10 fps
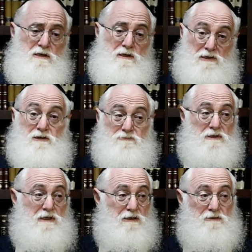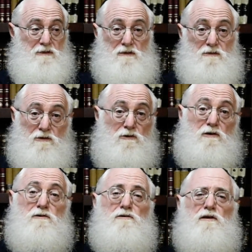He's off the derech,
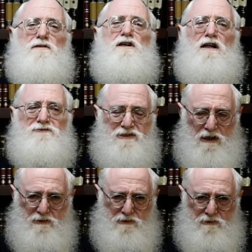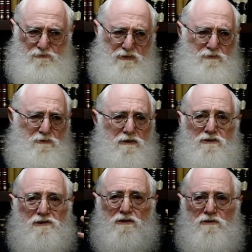and it engulfs us. We
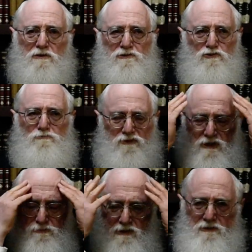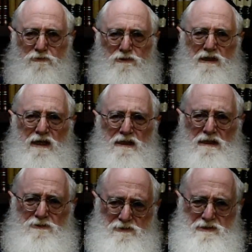just consumed with it, we can't
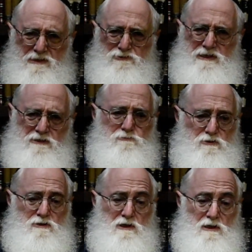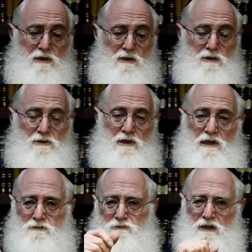live. It's so terrible. And he
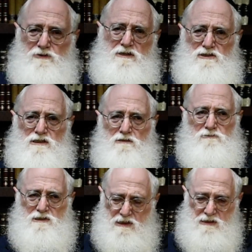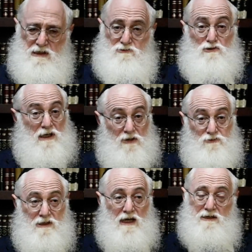asked him, do you have other children? He says, yes. Do they give
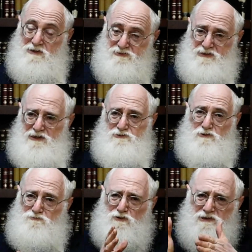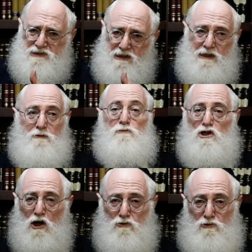you nachas? Yes. Do you focus on them?
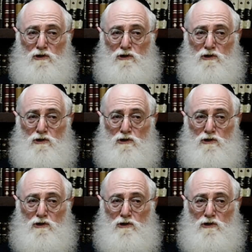No.